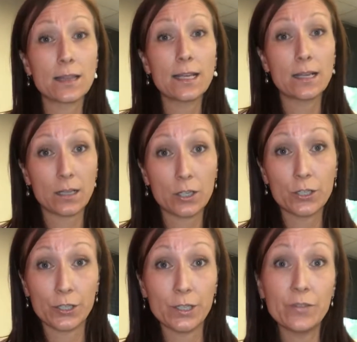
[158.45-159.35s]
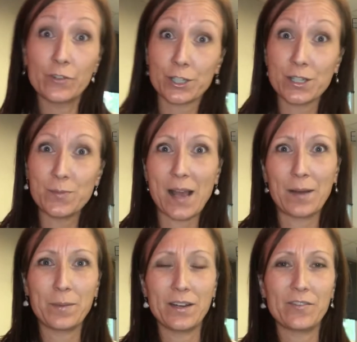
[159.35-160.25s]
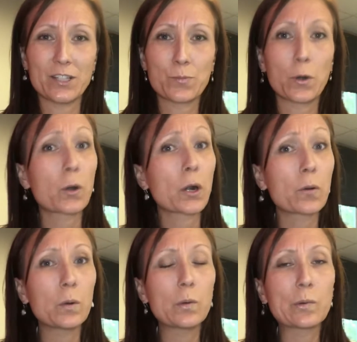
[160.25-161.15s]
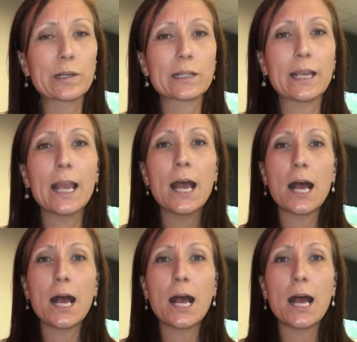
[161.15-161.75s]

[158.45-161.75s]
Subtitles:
that a good versus bad benefits broker will really